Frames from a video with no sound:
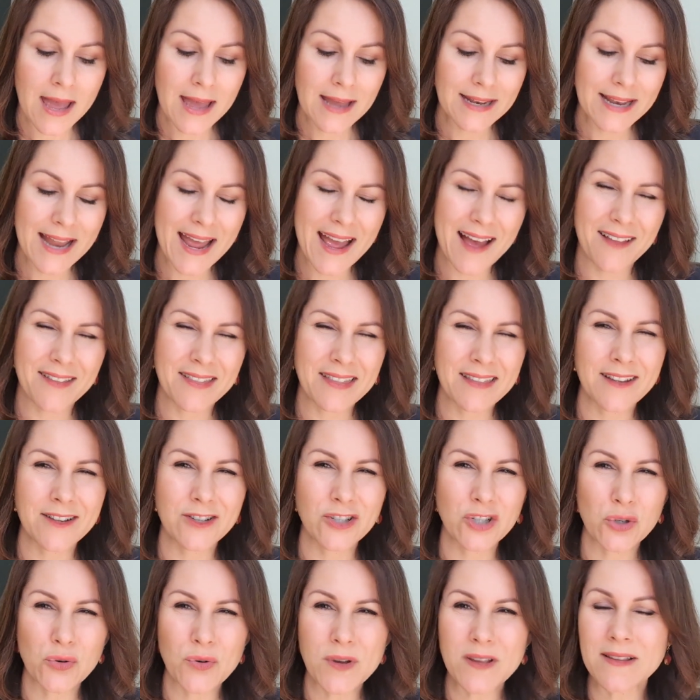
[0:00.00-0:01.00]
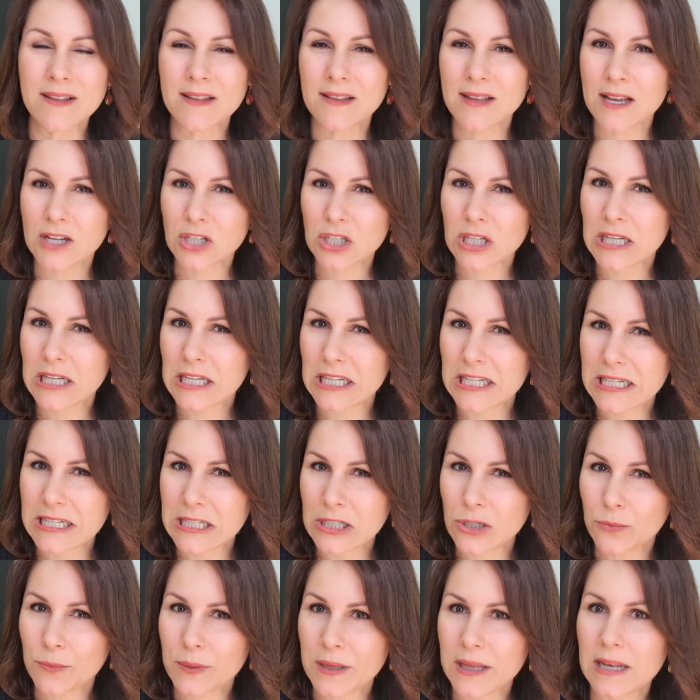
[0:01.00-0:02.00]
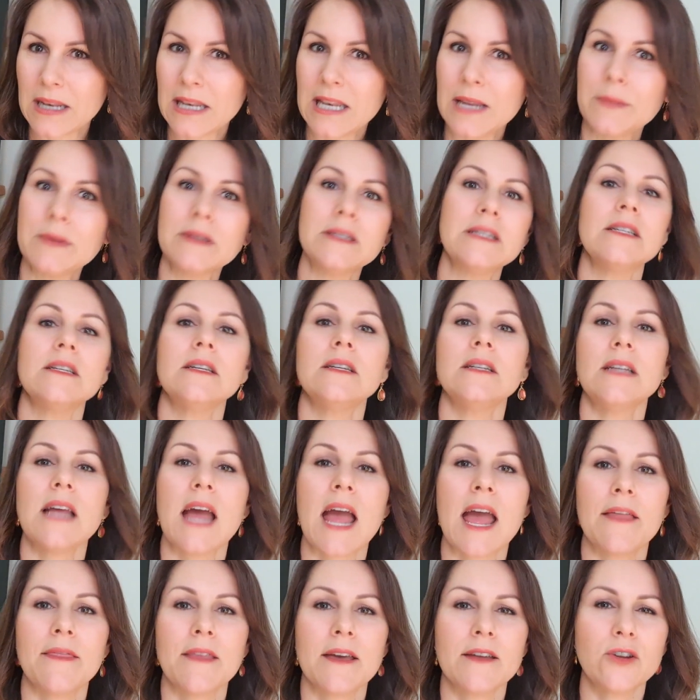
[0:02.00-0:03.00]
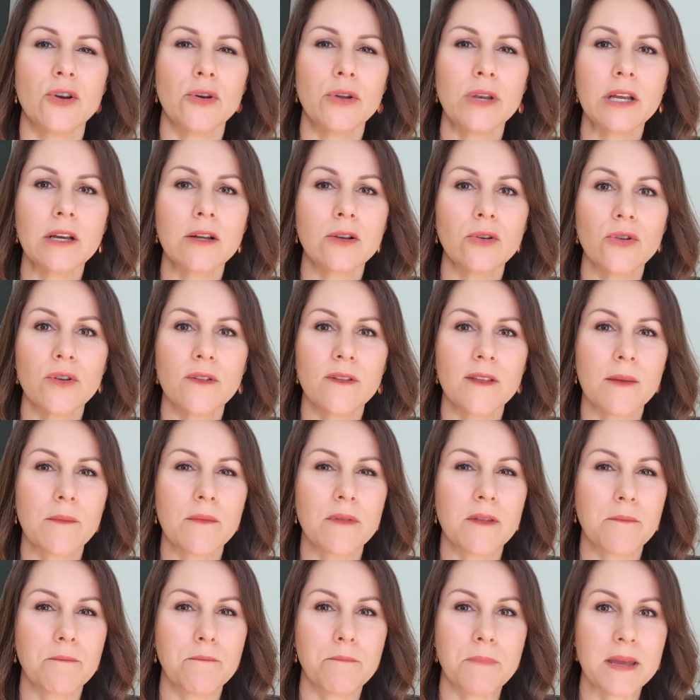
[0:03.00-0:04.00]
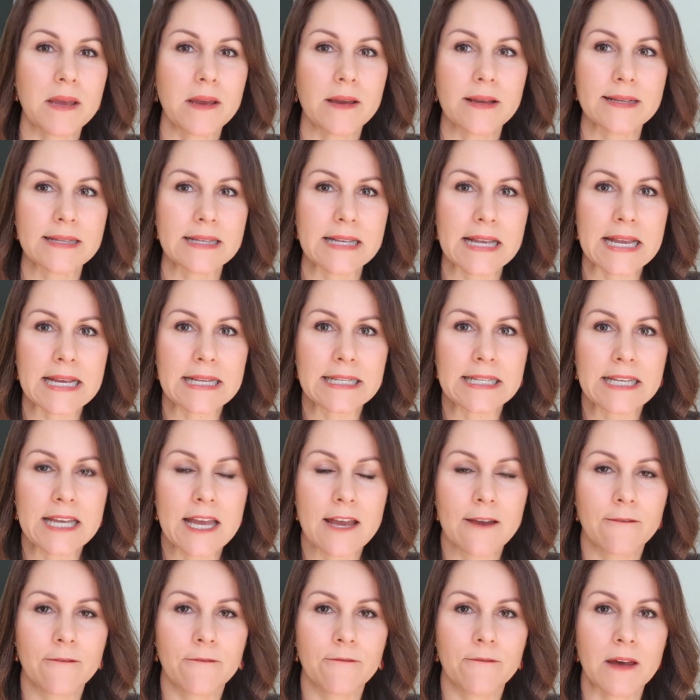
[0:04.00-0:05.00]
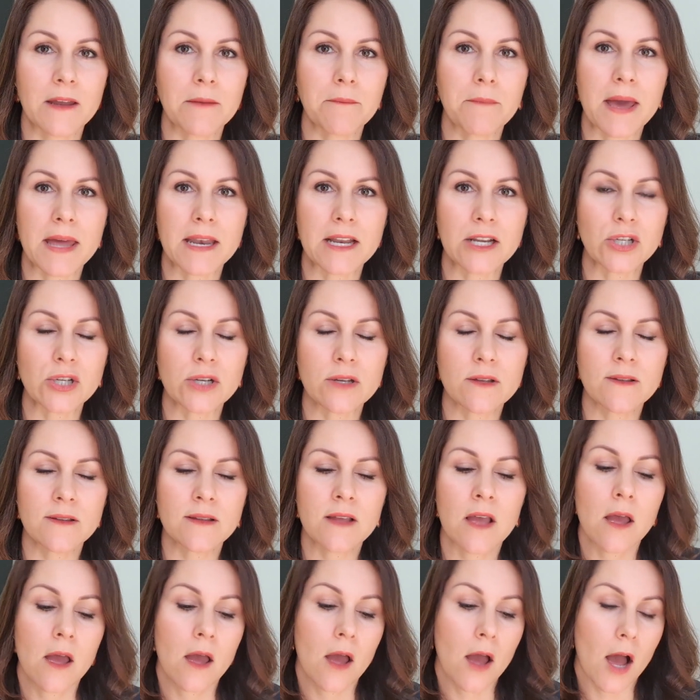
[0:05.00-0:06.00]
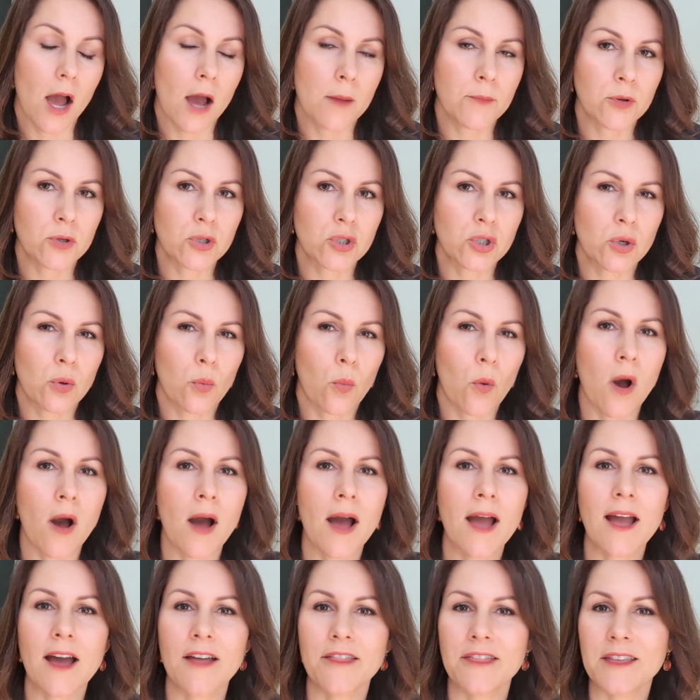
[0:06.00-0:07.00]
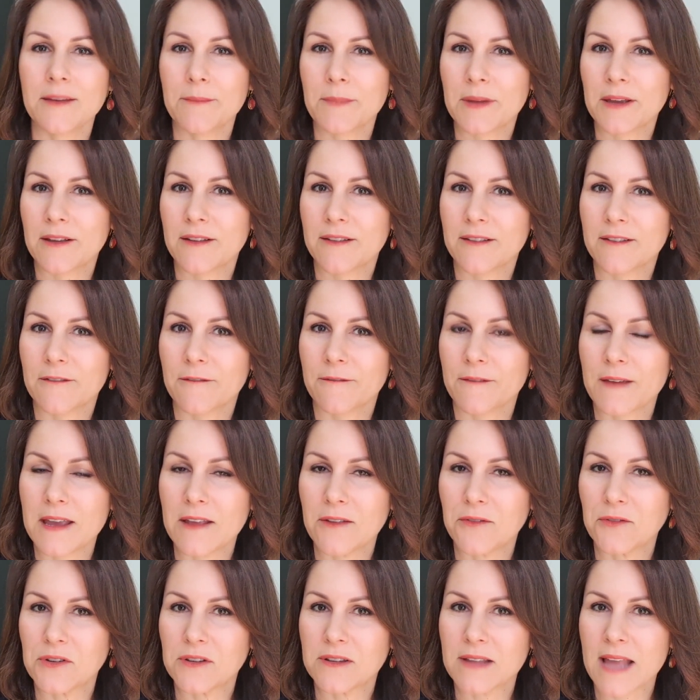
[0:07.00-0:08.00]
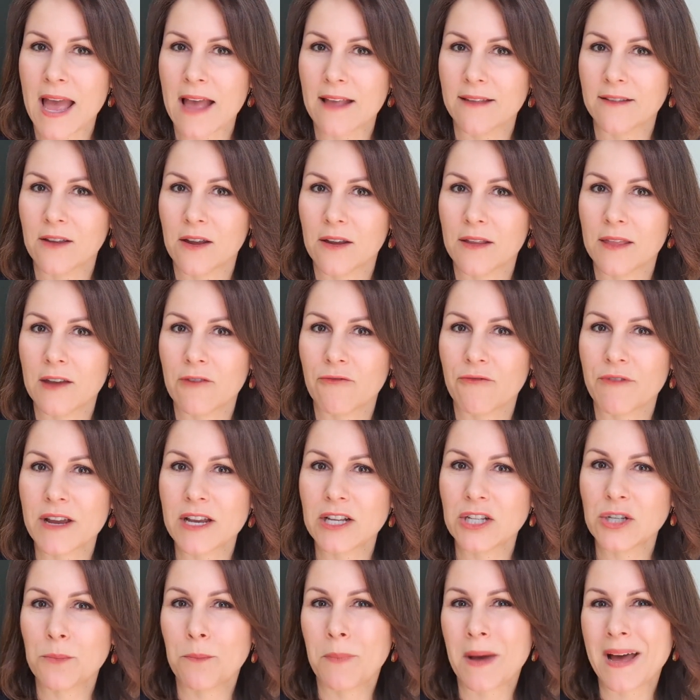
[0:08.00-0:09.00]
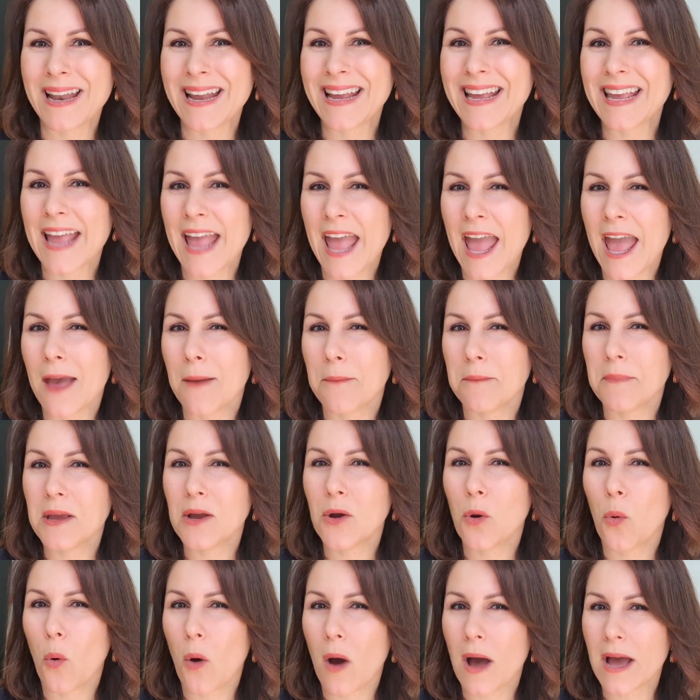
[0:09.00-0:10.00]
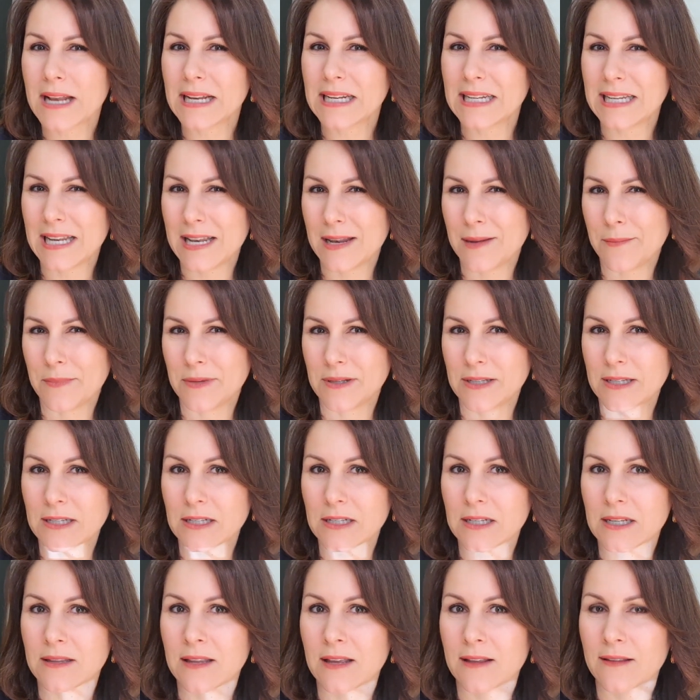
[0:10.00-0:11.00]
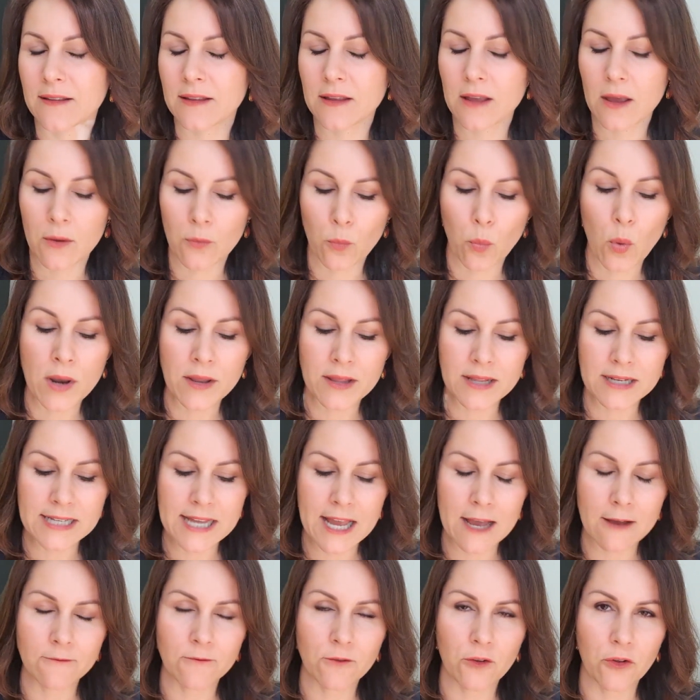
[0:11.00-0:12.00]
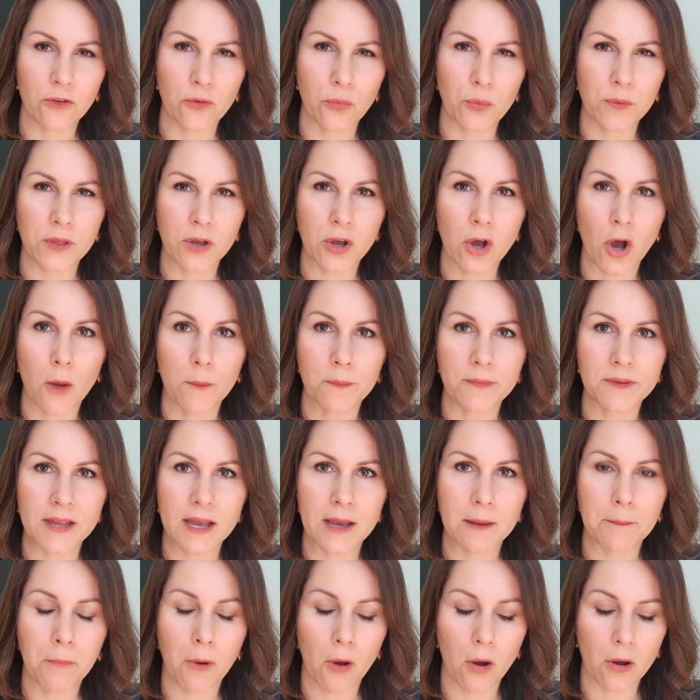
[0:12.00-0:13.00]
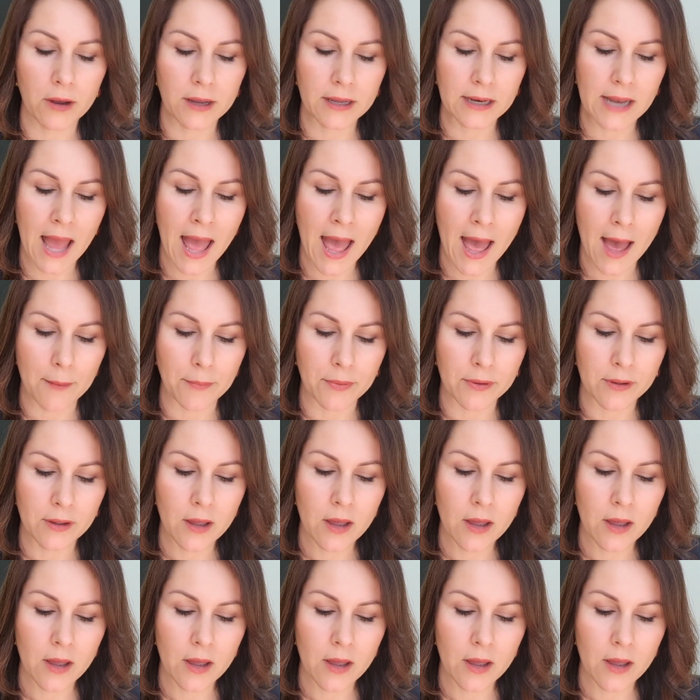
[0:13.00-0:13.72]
Now, the choice is actually a little bit limited, and they don't include some of the biggest ETF fund managers. I'm not sure why. I think because the fees are just outside of their reach, but it can be quite limited. That's one of the downfalls with the CommSec Pocket app.